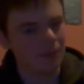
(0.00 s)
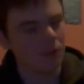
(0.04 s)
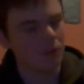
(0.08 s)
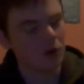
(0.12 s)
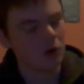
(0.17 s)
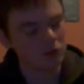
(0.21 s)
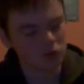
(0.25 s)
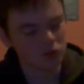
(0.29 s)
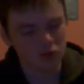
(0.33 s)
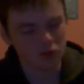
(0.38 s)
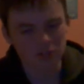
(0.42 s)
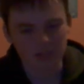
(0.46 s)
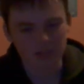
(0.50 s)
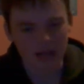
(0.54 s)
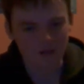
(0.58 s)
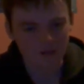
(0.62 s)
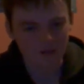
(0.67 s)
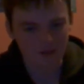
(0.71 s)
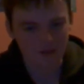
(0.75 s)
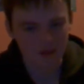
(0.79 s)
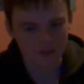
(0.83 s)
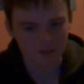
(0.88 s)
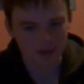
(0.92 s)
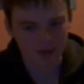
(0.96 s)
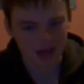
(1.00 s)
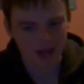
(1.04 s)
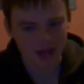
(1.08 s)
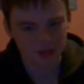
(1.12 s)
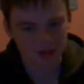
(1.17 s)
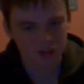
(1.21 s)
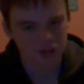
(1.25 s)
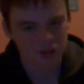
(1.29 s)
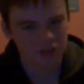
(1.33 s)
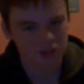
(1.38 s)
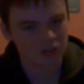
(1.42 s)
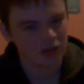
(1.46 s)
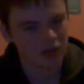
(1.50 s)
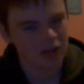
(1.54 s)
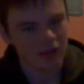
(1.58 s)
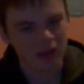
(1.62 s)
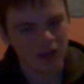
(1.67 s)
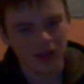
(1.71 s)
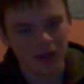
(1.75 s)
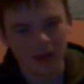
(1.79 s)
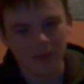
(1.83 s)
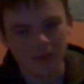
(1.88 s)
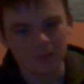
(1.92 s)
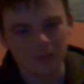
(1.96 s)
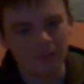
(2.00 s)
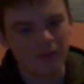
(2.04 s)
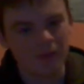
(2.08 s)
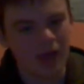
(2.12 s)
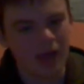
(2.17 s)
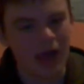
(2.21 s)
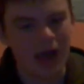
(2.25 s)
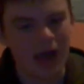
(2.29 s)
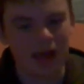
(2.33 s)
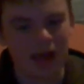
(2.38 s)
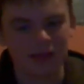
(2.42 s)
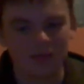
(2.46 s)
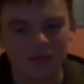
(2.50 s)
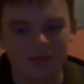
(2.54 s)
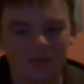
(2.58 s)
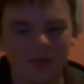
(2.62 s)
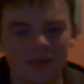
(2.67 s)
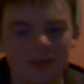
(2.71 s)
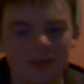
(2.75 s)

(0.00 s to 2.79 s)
"Put yourself in the match," and